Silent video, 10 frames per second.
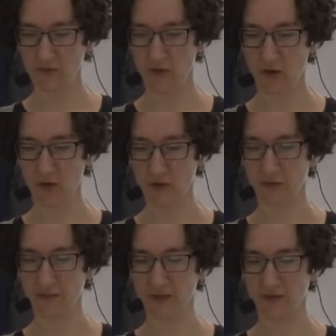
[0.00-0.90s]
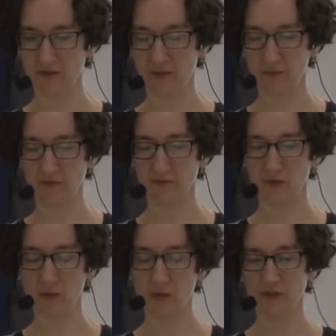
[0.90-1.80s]
harder because the number of
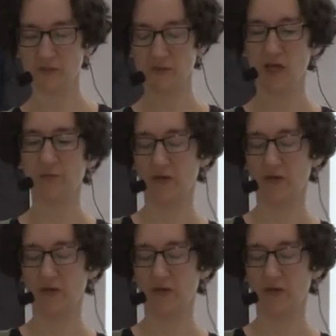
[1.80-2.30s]
tokens per type,